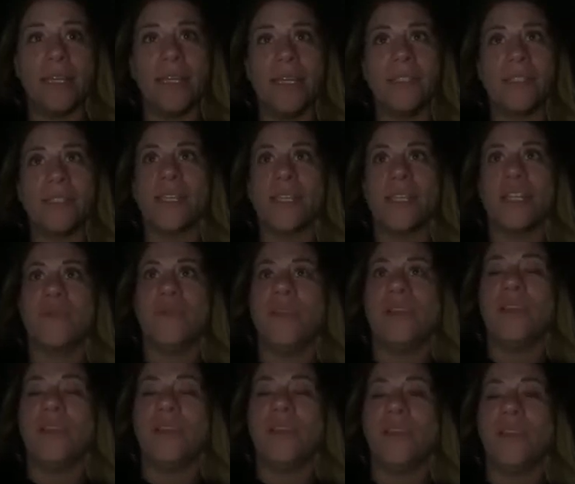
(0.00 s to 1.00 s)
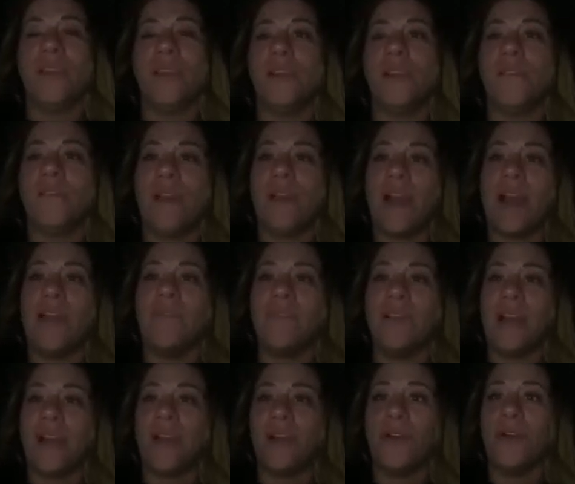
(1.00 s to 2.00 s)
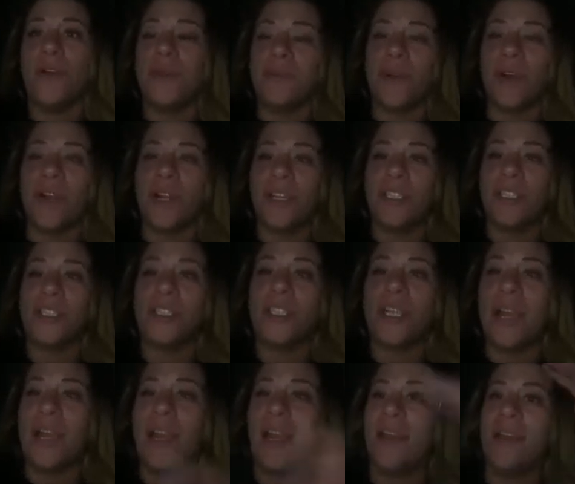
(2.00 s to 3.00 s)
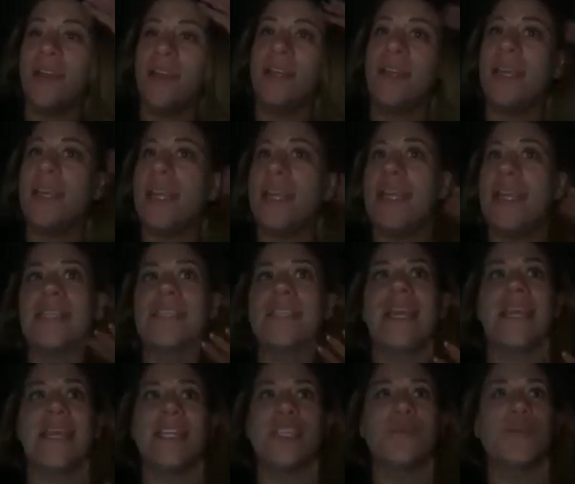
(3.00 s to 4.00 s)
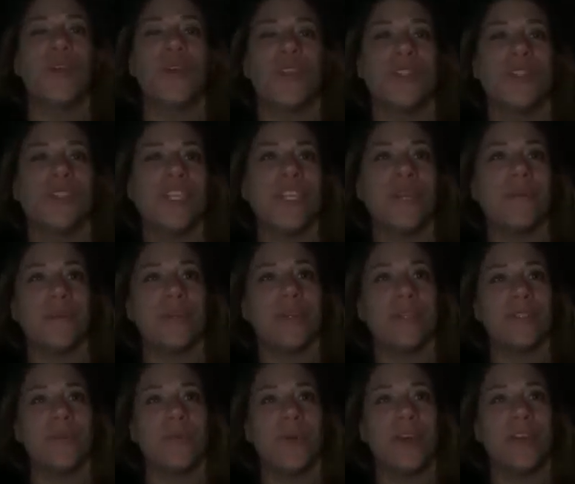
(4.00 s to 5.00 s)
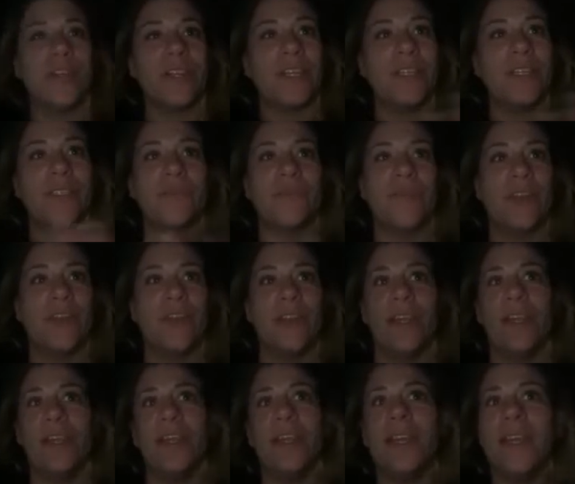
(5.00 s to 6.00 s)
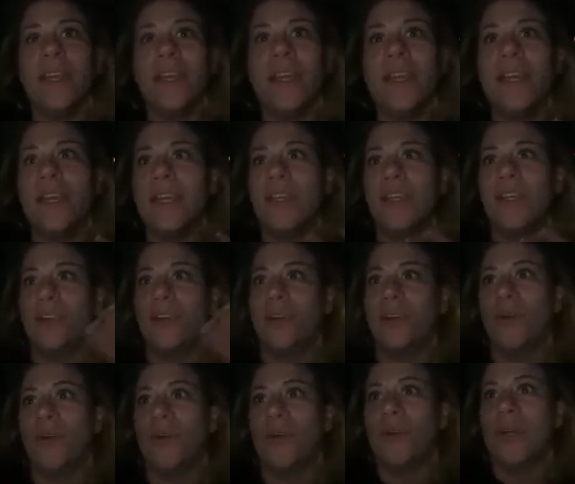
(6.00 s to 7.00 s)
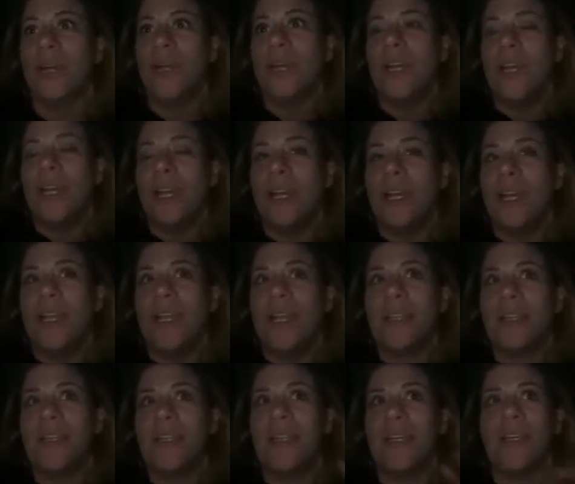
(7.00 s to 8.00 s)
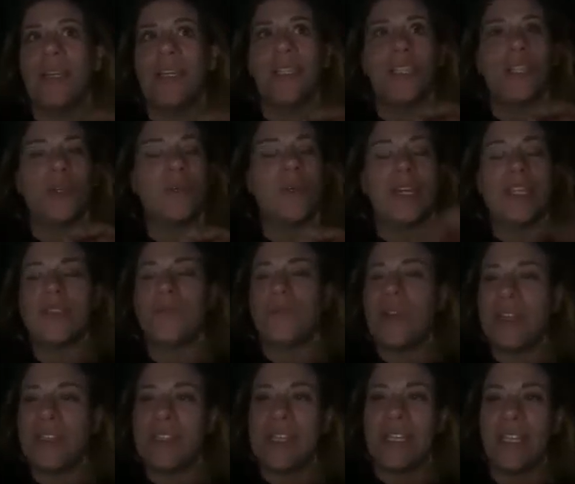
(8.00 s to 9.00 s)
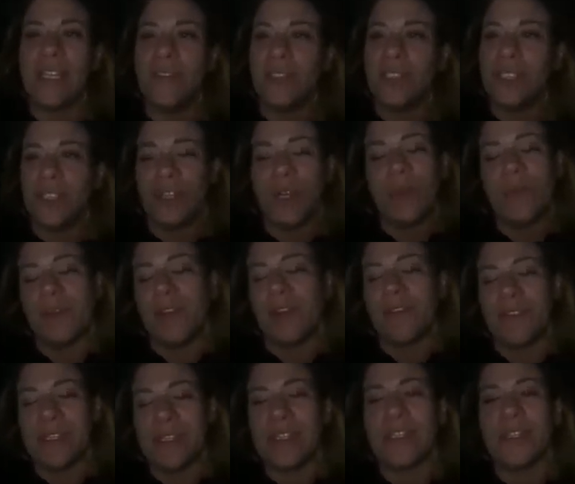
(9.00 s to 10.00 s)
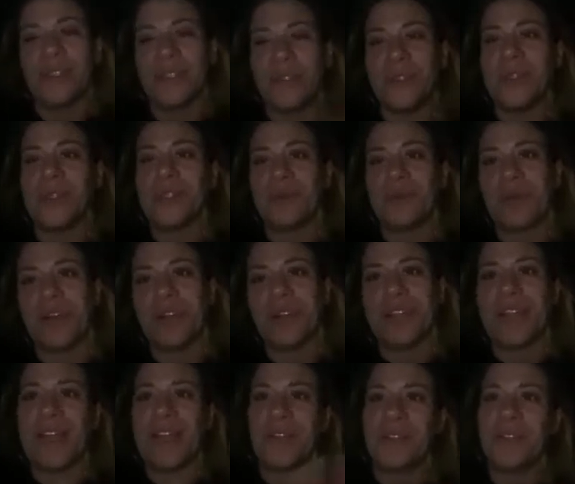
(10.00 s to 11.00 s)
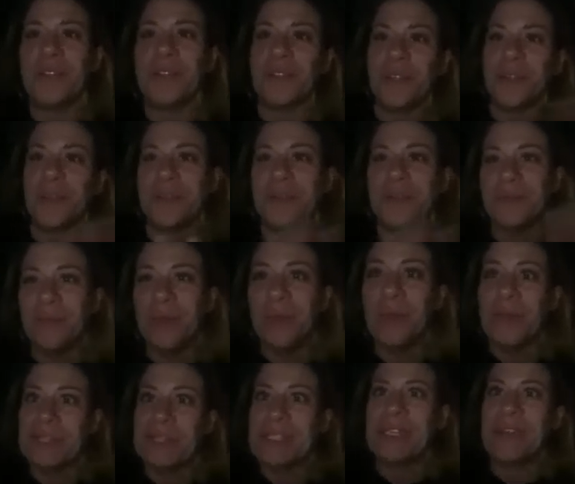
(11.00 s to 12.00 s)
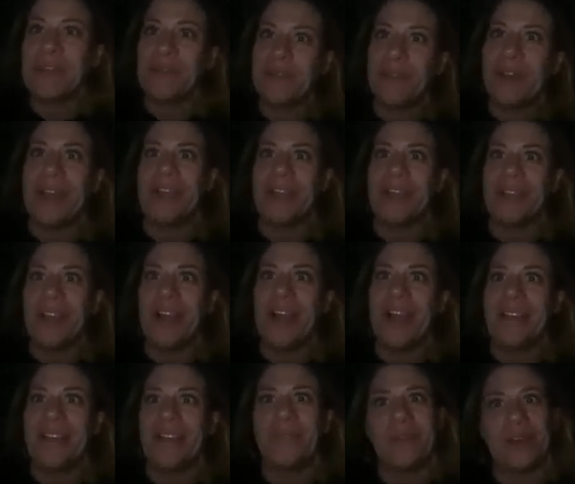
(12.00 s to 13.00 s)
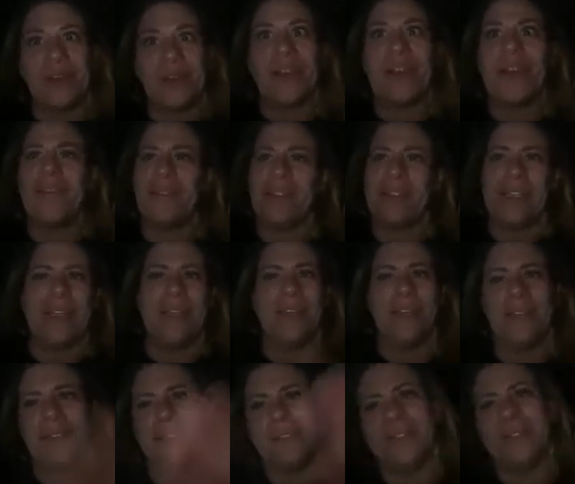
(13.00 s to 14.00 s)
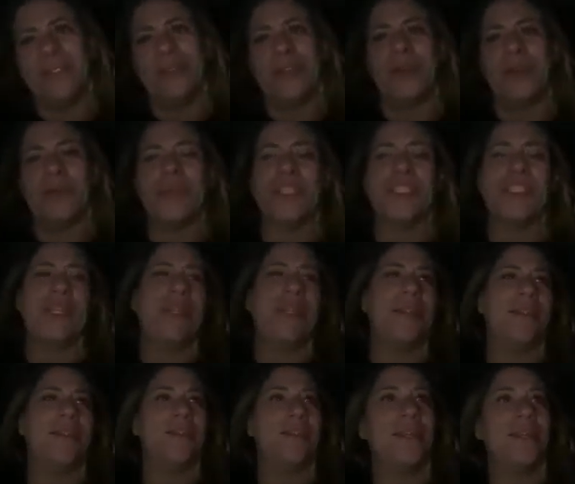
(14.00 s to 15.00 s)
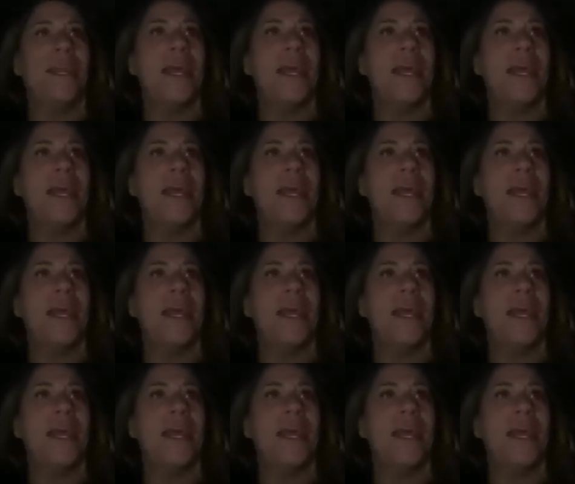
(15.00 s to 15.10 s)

he's gonna be 5 now in March, and he's like his brother's keeper as well. He's very, you know, they're best friends. They love each other. I mean, obviously they're 2 years apart. They have their little moments. They fight a lot about everything. You know, they don't want to share.